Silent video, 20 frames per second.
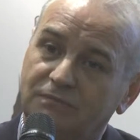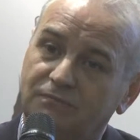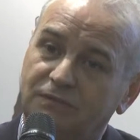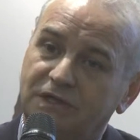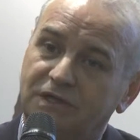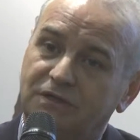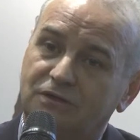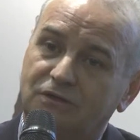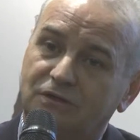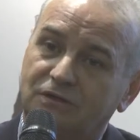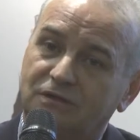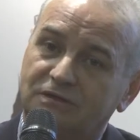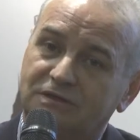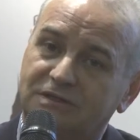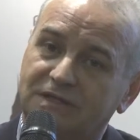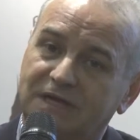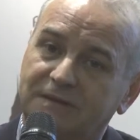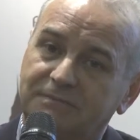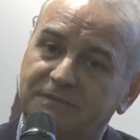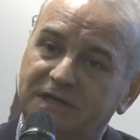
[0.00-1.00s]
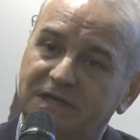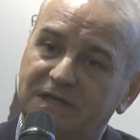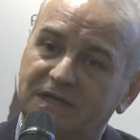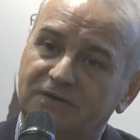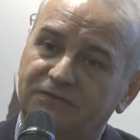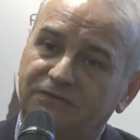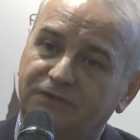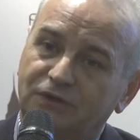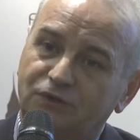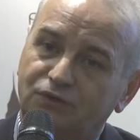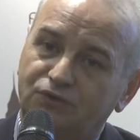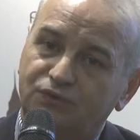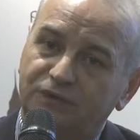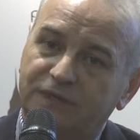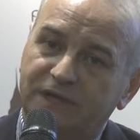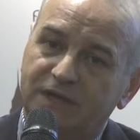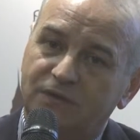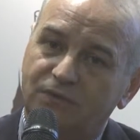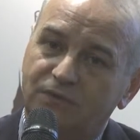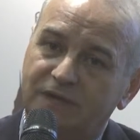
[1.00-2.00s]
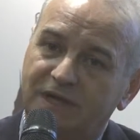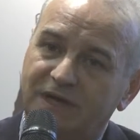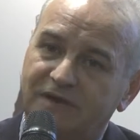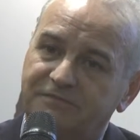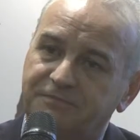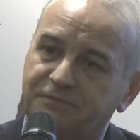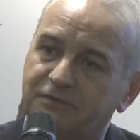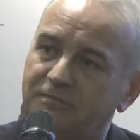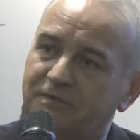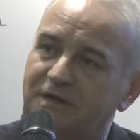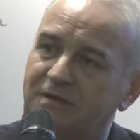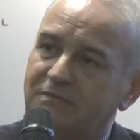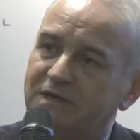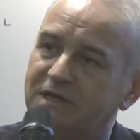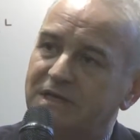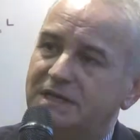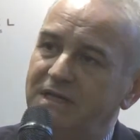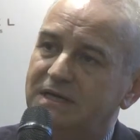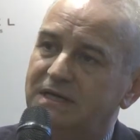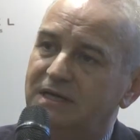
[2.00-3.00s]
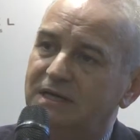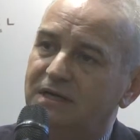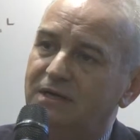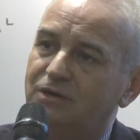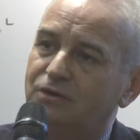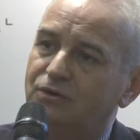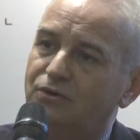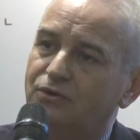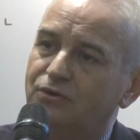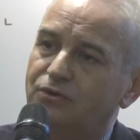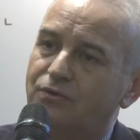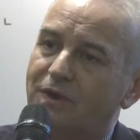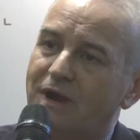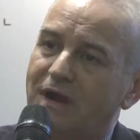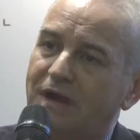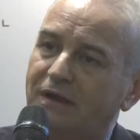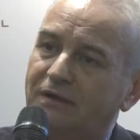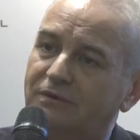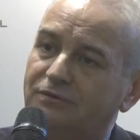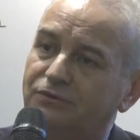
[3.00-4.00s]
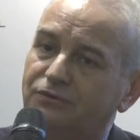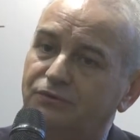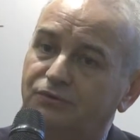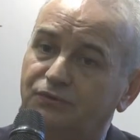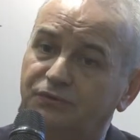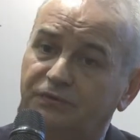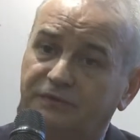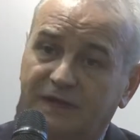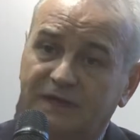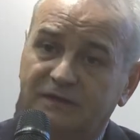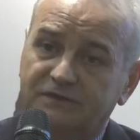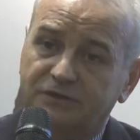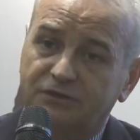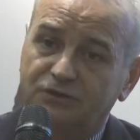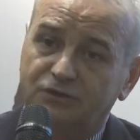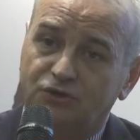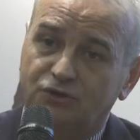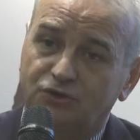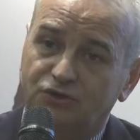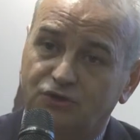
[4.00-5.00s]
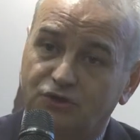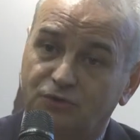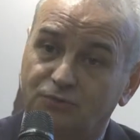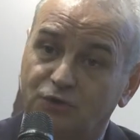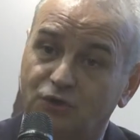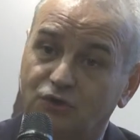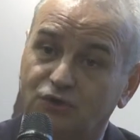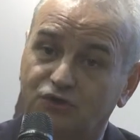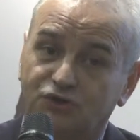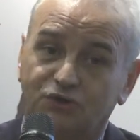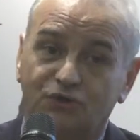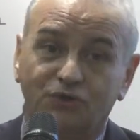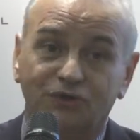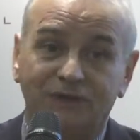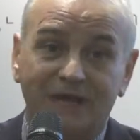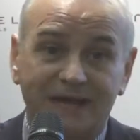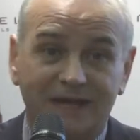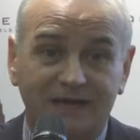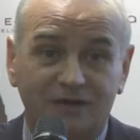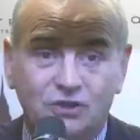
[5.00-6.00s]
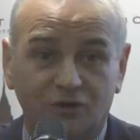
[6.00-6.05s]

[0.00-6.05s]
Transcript: because I believe uh, today we have probably around 2,000 customers a day